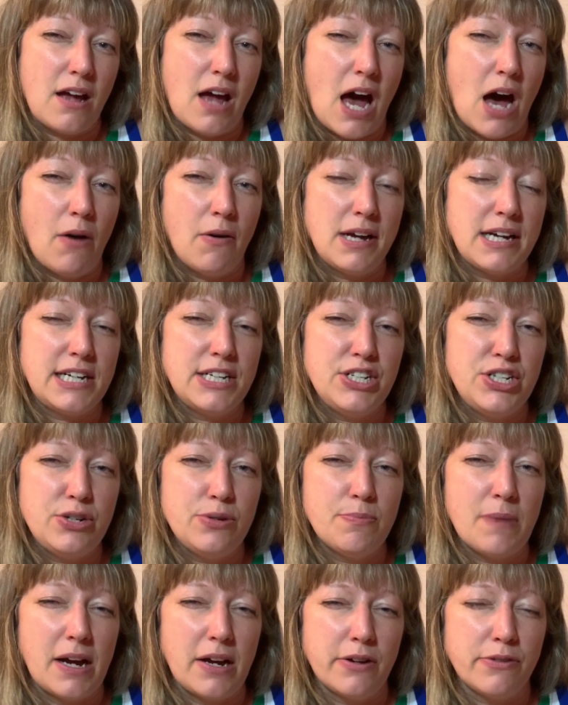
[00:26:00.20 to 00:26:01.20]
how I could do
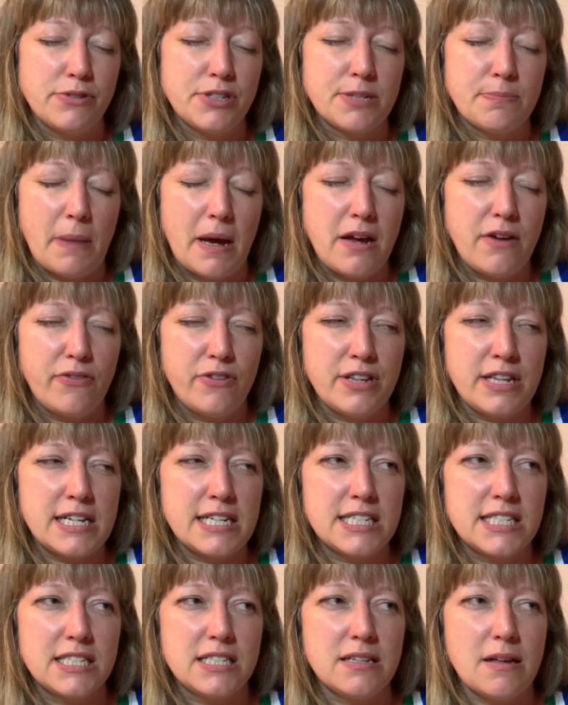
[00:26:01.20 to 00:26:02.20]
my own spike for
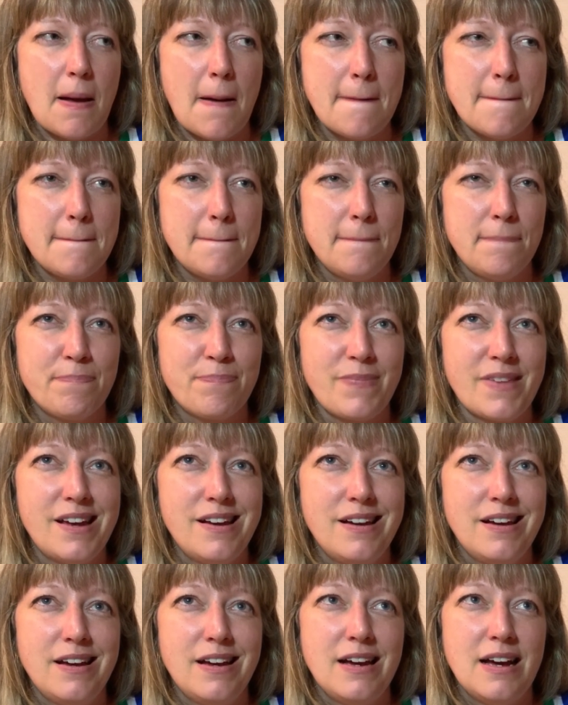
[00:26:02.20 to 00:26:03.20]
this,
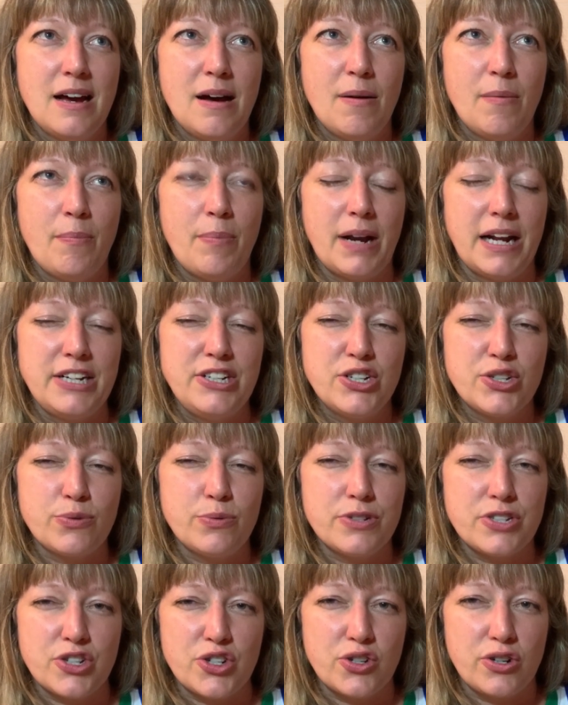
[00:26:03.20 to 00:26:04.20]
but I just
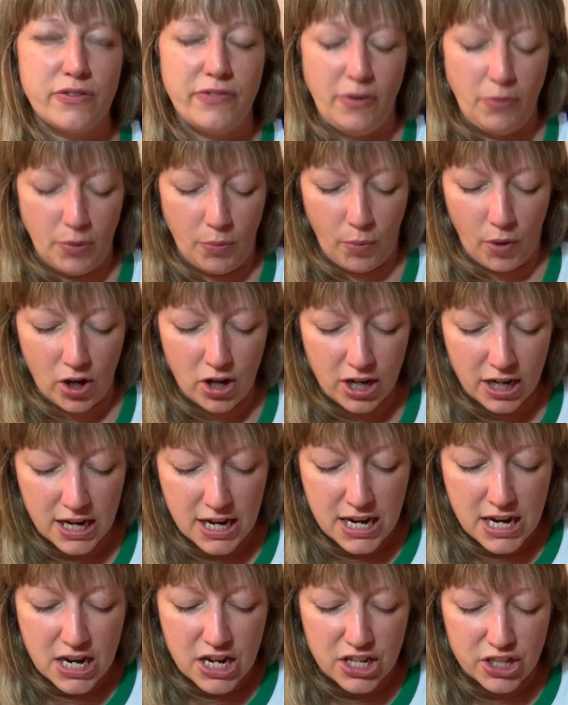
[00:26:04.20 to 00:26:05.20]
wasn't sure if it would work.
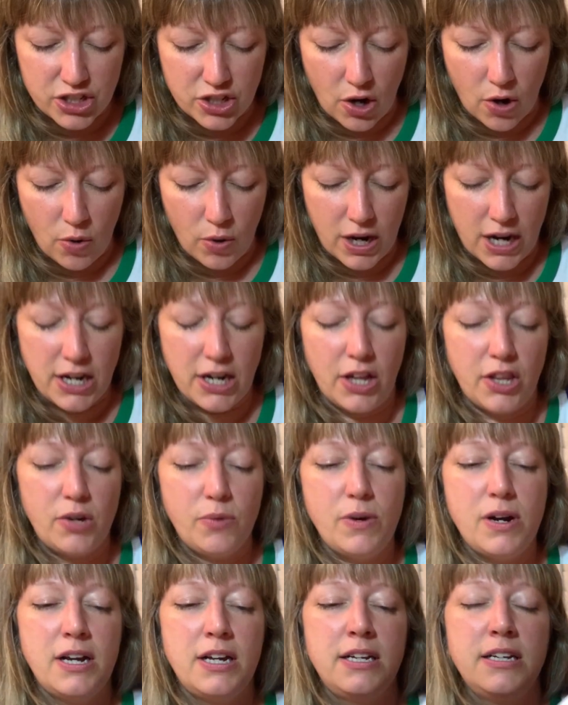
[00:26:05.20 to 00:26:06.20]
So another
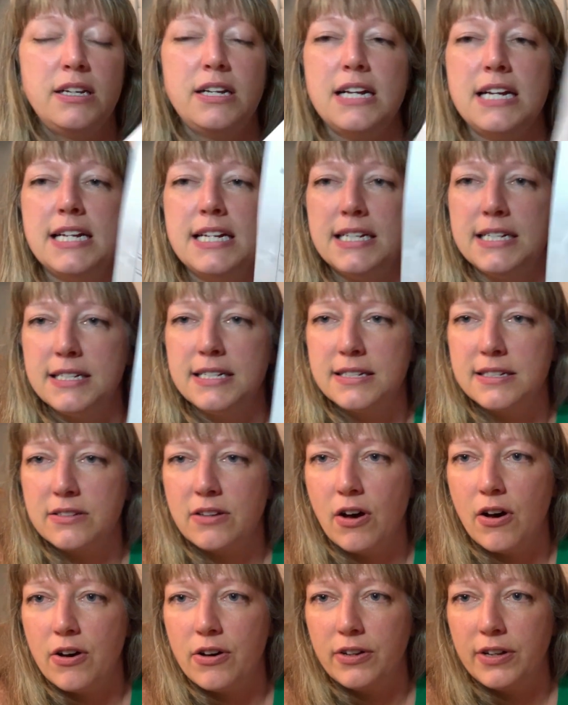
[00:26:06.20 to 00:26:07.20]
one is
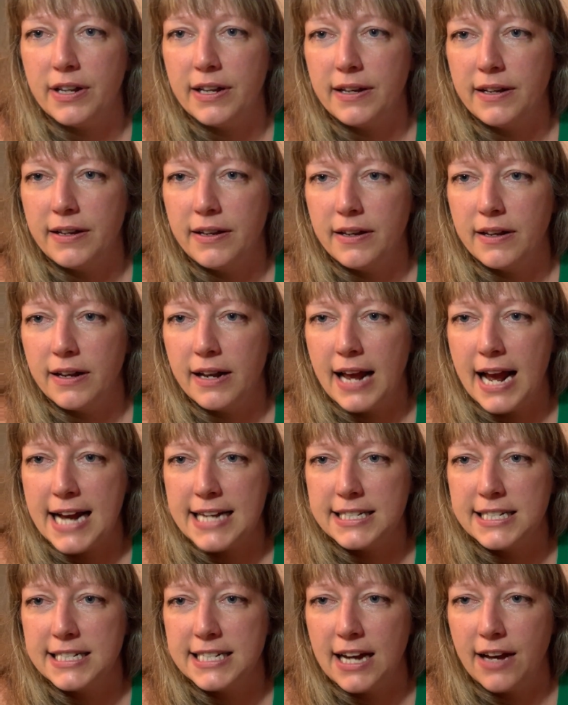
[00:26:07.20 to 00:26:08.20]
called
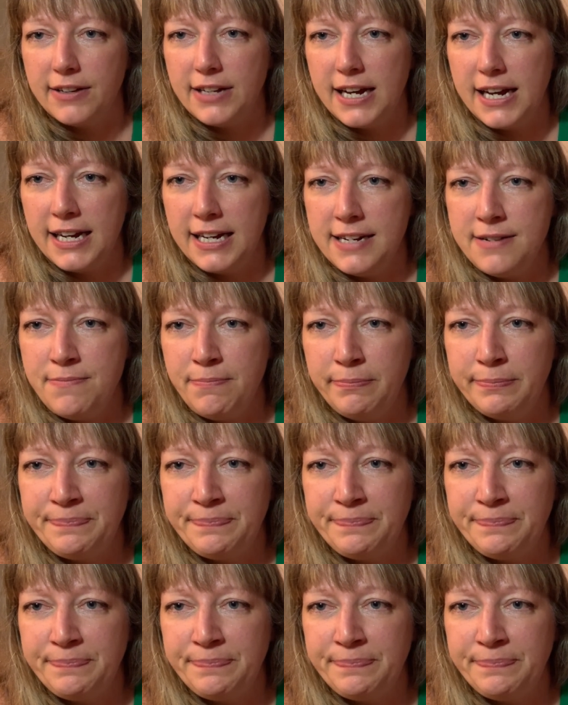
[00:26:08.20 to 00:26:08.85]
acetaldehyde.